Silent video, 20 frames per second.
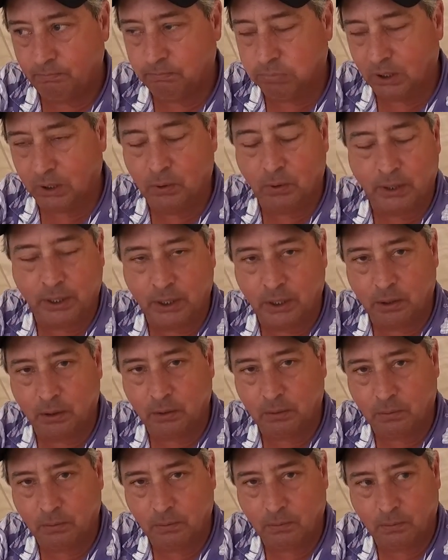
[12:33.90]
blowing
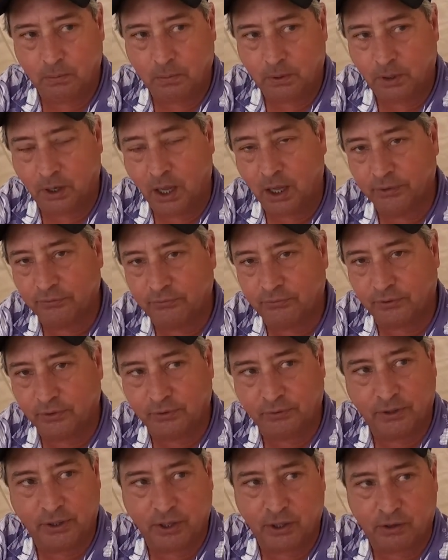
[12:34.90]

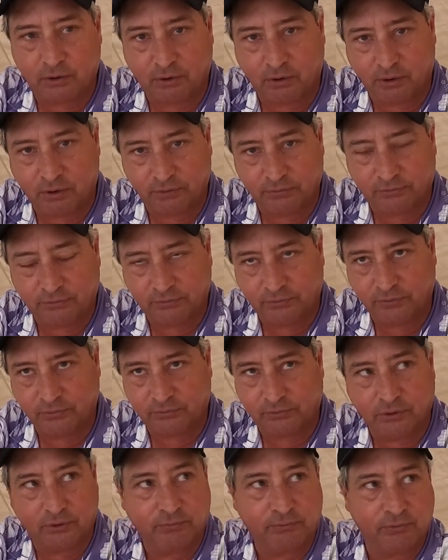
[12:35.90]
constantly across the
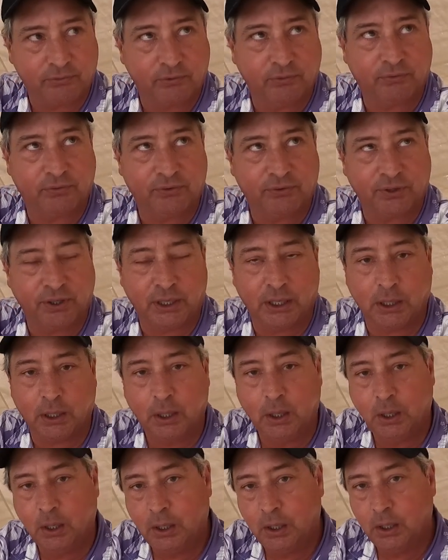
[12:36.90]
surface of the tent,
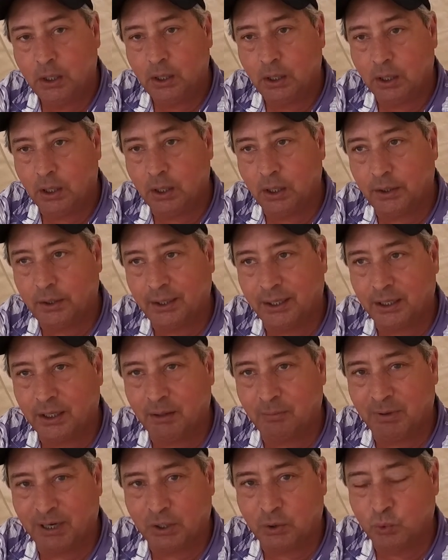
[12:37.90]
uh,
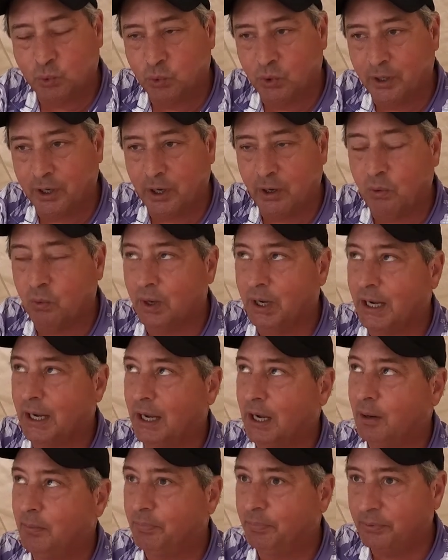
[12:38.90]
taking my cool air away.
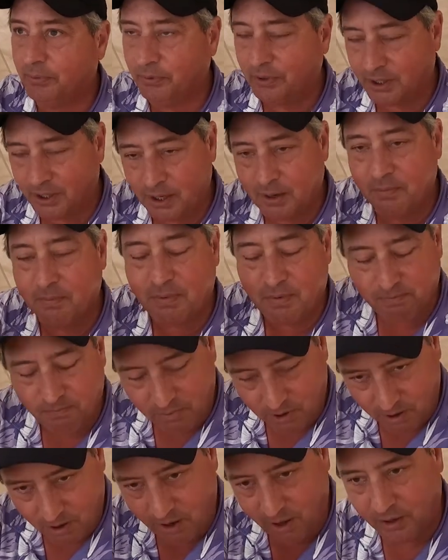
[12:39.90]
I'm I'm
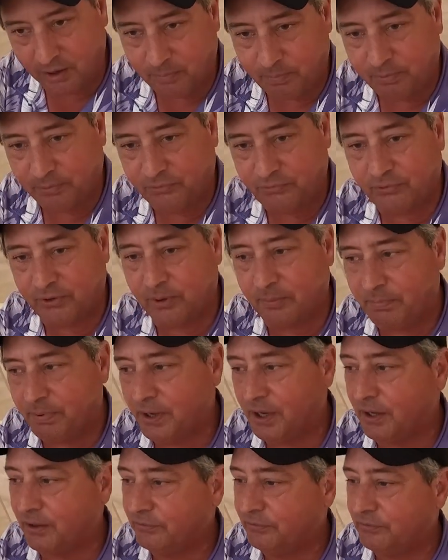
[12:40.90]
100%
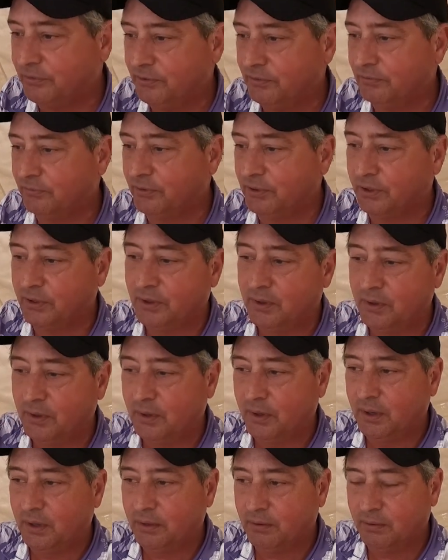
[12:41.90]
positive that
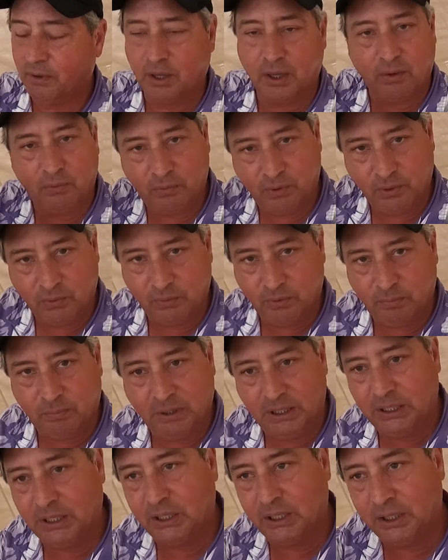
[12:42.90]
uh, we would
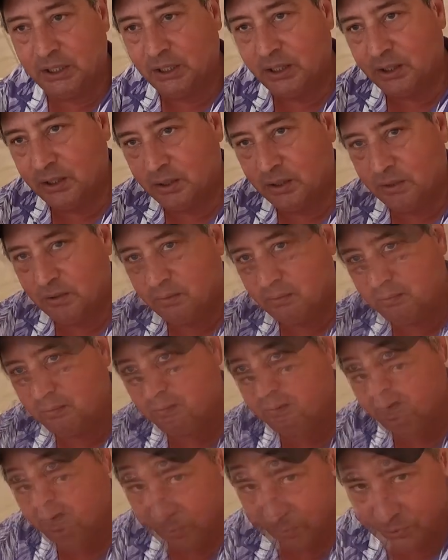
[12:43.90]
be in the
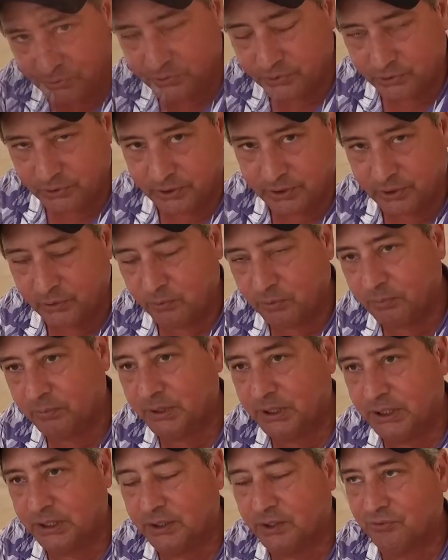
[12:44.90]
temperature in here would
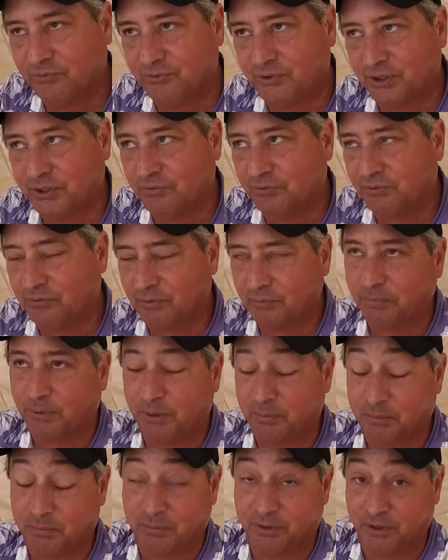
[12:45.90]
be in the 60s, uh,
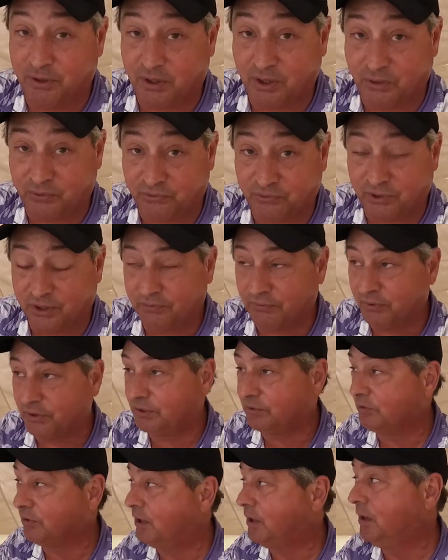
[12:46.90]
probably the low
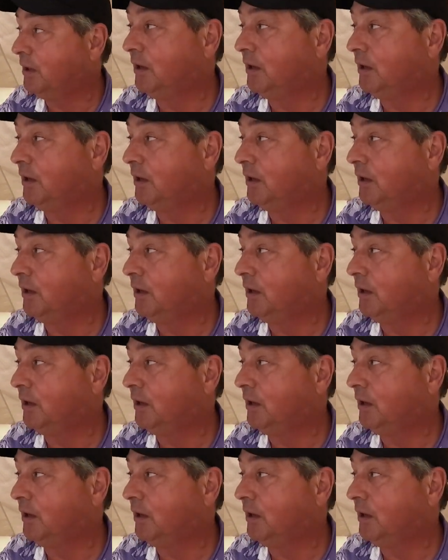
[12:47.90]
70s,